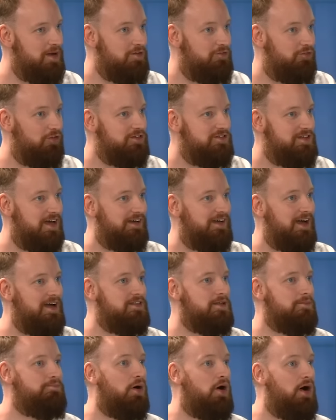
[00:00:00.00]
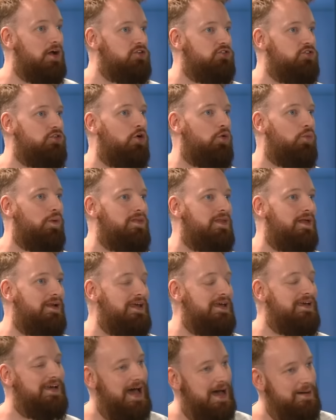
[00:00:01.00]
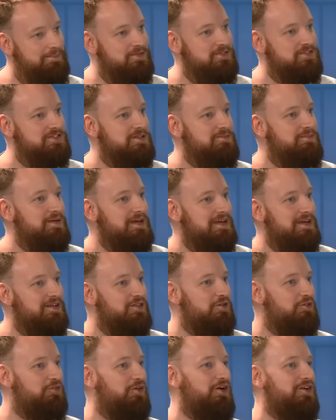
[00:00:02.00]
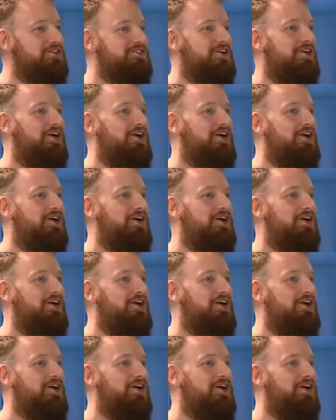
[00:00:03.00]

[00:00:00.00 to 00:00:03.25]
over a decade that Bayern do not win the league happens to be the first